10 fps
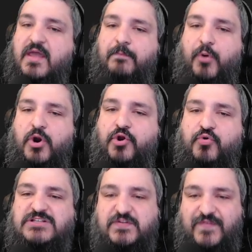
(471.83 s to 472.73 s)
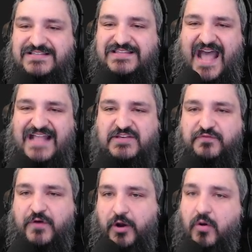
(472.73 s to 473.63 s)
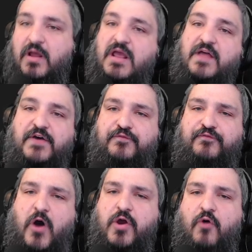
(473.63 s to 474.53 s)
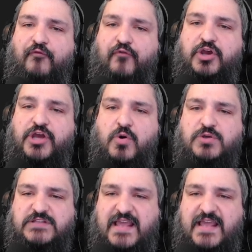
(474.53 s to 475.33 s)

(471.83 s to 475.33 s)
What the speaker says: Burnt crucifix, that's a photo. The photo for ghost